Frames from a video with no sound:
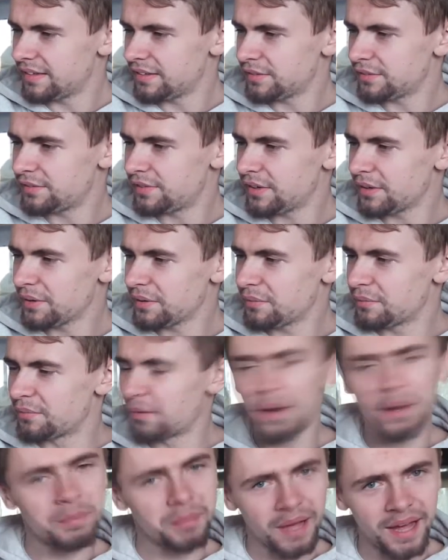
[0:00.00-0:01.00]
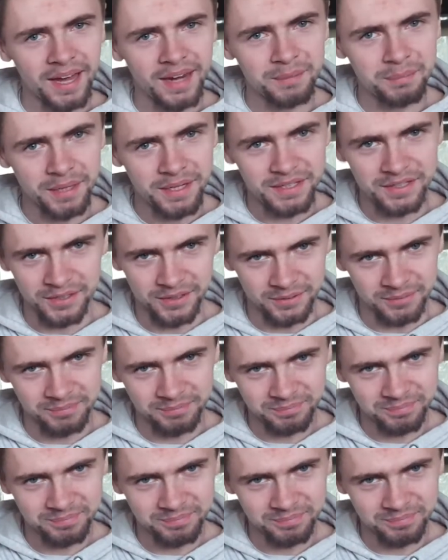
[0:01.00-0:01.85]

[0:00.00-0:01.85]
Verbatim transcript: is a very ripe jalapeno.